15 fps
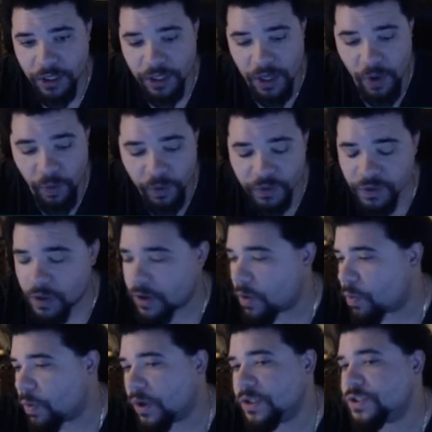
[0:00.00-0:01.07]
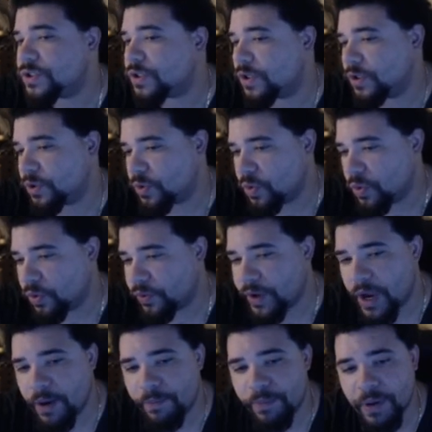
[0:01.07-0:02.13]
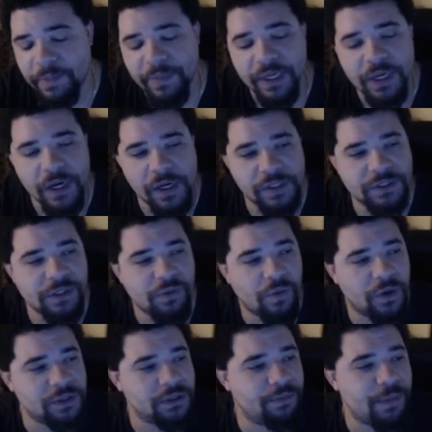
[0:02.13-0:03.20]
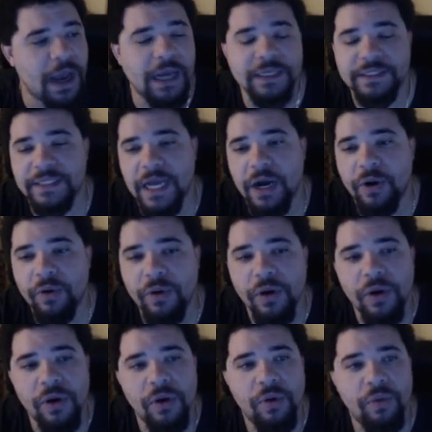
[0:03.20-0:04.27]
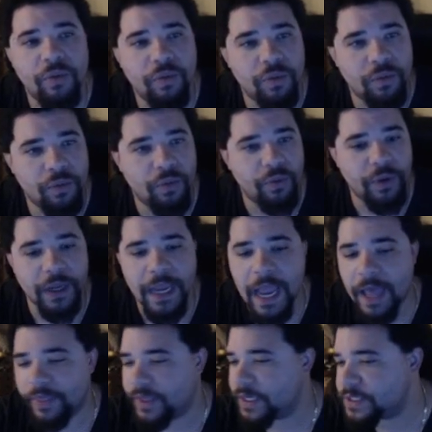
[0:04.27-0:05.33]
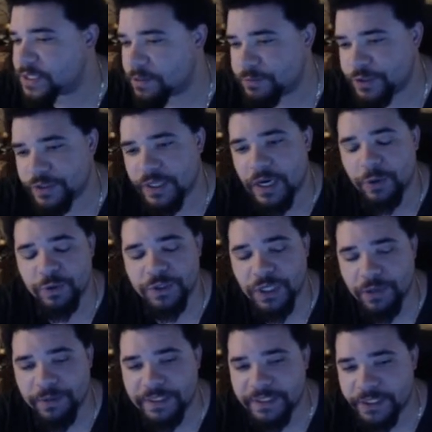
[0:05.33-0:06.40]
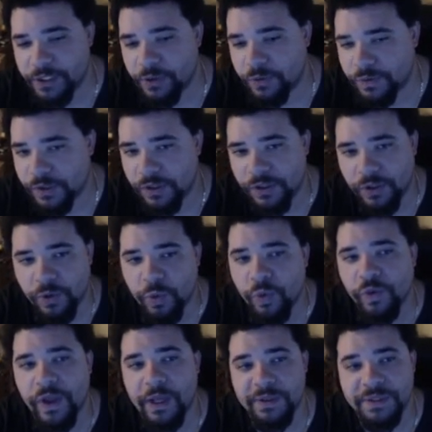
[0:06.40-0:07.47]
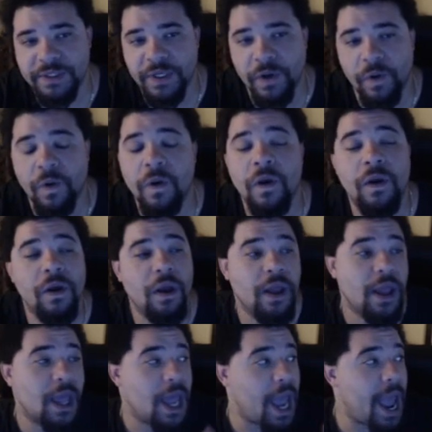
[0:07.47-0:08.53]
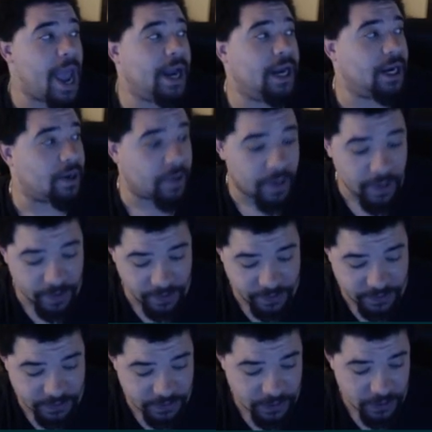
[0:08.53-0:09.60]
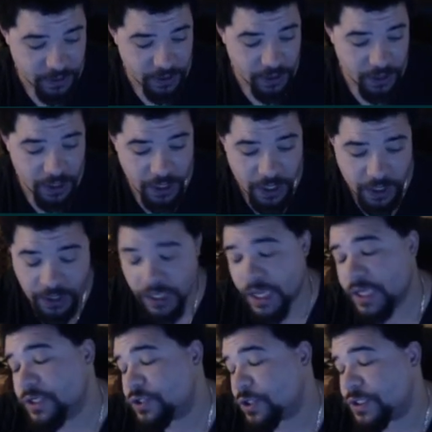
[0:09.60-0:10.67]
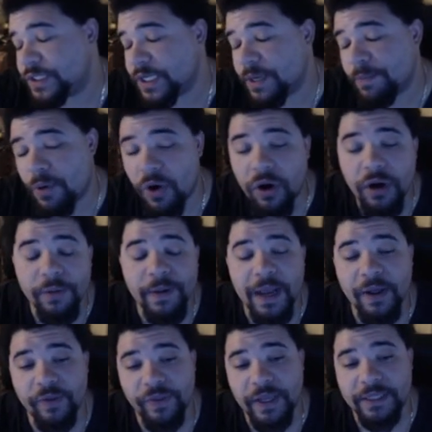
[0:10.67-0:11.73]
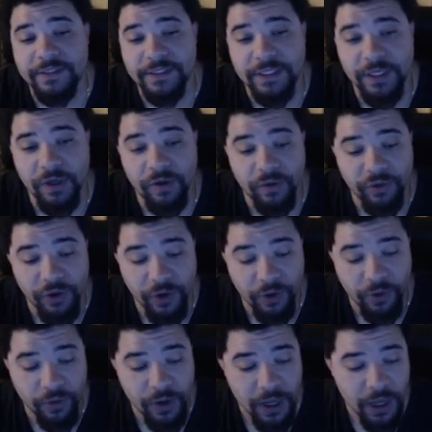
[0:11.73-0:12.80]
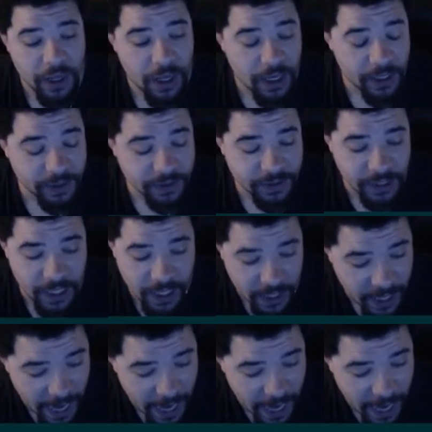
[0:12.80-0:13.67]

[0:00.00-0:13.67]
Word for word: it was on a one turn cooldown, but because it wasn't maxed out, we had the assumption that it was going to be a zero turn cooldown skill. And it is. The interesting part about that skill, though, is it